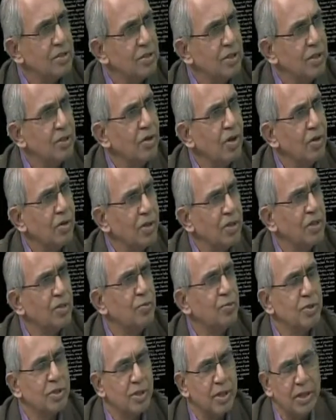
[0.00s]

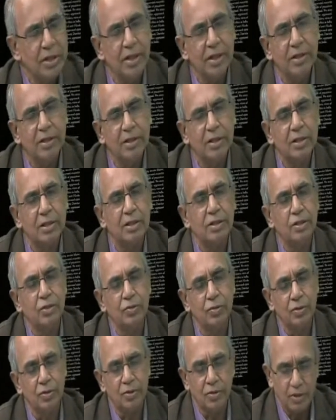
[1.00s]
Congress was leading the
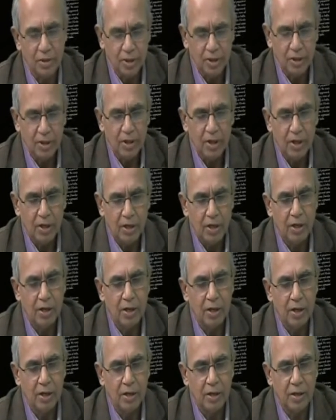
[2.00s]

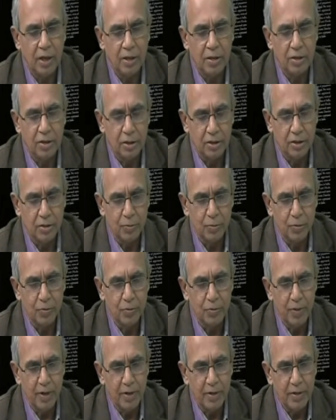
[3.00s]
nationalist
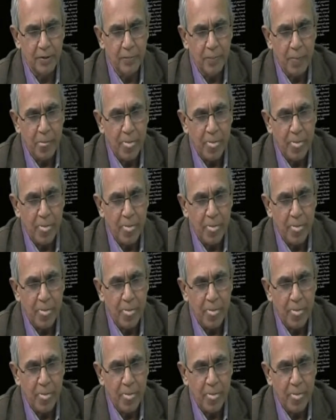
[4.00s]
movement,